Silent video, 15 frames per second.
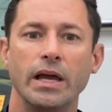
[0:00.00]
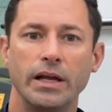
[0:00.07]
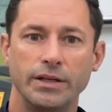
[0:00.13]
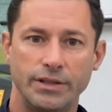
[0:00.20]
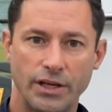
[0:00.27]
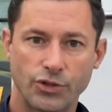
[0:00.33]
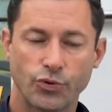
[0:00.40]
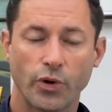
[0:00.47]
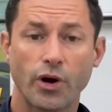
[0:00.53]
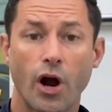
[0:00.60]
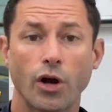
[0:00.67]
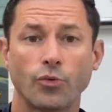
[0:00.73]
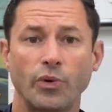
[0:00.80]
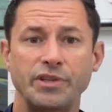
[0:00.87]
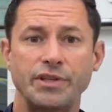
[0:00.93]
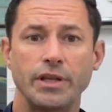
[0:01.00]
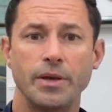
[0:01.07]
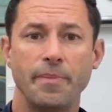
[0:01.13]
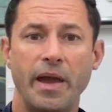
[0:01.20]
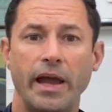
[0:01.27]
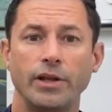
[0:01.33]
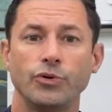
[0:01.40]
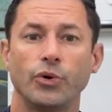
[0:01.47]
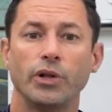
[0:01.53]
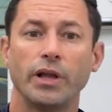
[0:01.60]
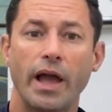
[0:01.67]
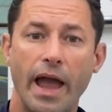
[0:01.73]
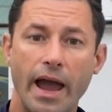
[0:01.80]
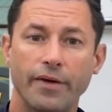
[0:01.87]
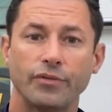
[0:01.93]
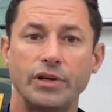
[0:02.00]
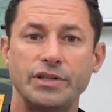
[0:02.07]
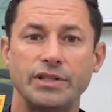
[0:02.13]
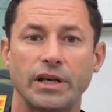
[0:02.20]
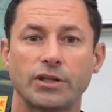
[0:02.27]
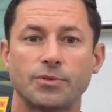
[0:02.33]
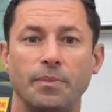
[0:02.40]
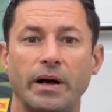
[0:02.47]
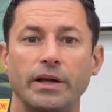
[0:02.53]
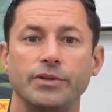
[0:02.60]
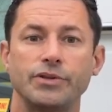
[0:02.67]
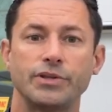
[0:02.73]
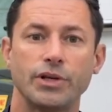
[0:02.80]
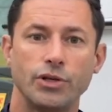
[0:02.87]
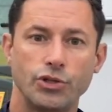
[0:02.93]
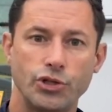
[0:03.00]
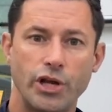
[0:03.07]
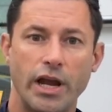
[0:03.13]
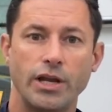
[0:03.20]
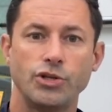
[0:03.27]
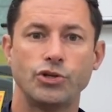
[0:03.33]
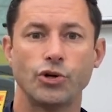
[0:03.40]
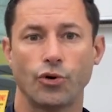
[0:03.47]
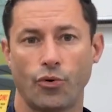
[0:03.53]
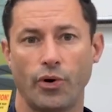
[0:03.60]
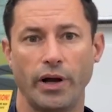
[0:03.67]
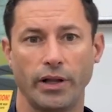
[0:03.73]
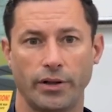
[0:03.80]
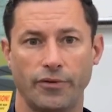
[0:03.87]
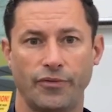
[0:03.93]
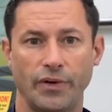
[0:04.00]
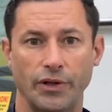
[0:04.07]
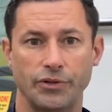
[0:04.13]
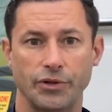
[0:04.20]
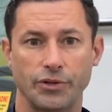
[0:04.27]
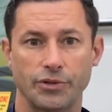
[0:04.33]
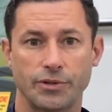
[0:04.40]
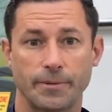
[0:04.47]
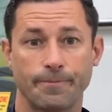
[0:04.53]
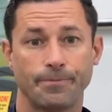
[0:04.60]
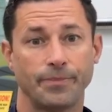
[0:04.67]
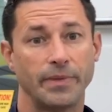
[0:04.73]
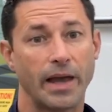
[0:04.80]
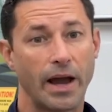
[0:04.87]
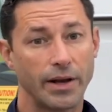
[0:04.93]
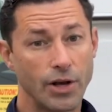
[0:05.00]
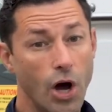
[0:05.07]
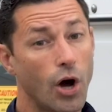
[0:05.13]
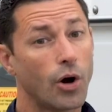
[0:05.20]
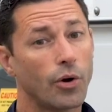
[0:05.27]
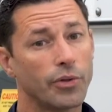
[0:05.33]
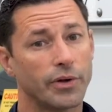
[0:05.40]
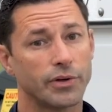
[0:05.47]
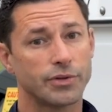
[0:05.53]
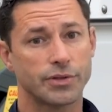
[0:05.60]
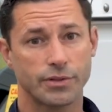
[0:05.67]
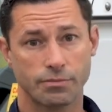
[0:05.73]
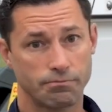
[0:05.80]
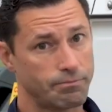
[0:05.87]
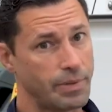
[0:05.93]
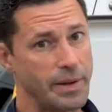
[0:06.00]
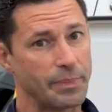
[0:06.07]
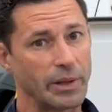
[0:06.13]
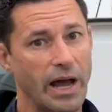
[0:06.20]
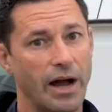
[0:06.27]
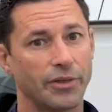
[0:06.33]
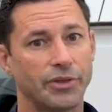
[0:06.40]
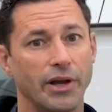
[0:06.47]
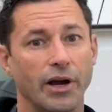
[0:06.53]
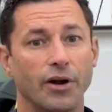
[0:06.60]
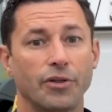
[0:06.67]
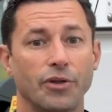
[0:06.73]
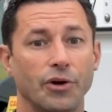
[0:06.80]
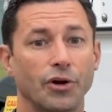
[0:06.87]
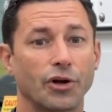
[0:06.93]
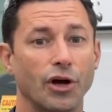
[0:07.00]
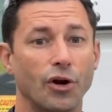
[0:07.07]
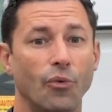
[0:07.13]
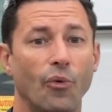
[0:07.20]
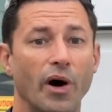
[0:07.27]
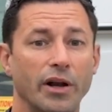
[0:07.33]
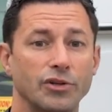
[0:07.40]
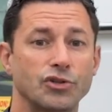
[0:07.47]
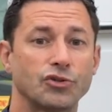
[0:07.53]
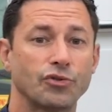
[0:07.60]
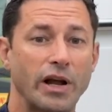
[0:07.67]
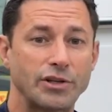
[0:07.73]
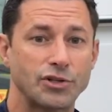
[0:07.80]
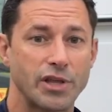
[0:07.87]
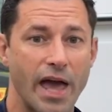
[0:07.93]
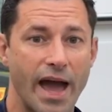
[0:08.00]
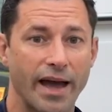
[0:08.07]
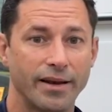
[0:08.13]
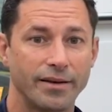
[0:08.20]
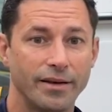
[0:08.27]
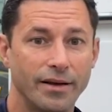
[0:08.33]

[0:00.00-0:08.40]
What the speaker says: Disregard what's in the manual. Every 6 months, change your oil and filters. I know there's people out there that are going to want to stretch that